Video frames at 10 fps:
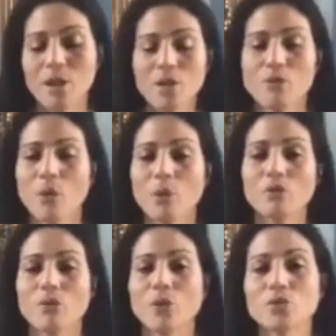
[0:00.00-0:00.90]
Forward
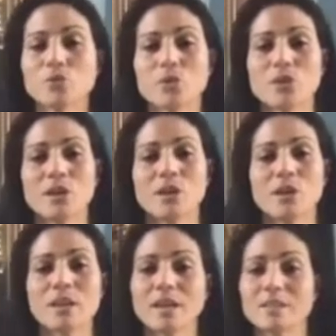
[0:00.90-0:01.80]
folds with our
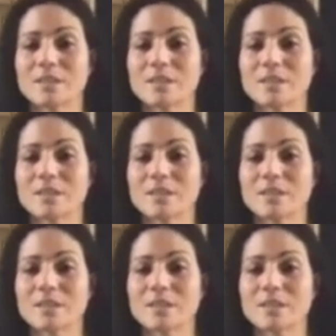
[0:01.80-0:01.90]
legs